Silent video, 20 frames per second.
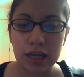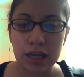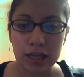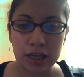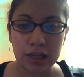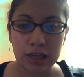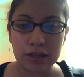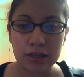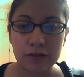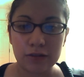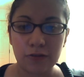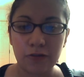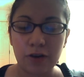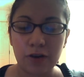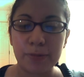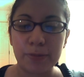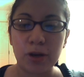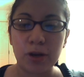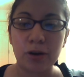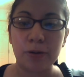is
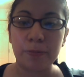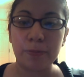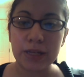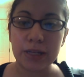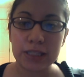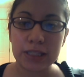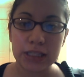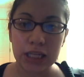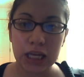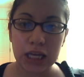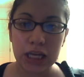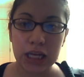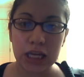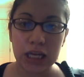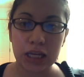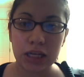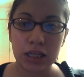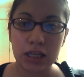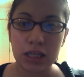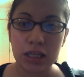from your bust
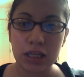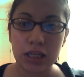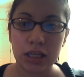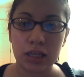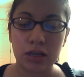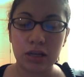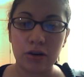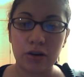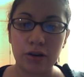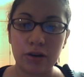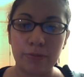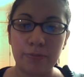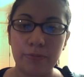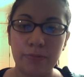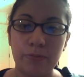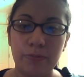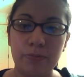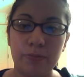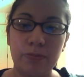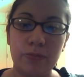line, or
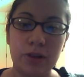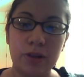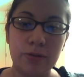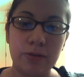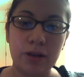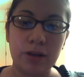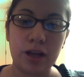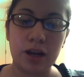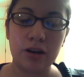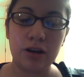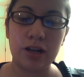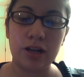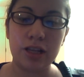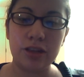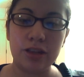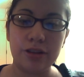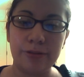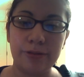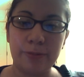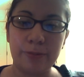
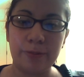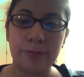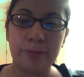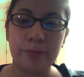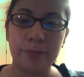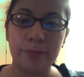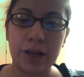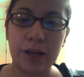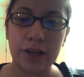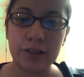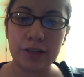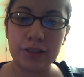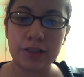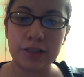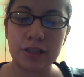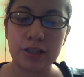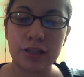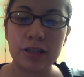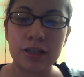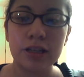underneath your
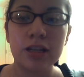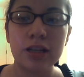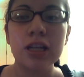bust,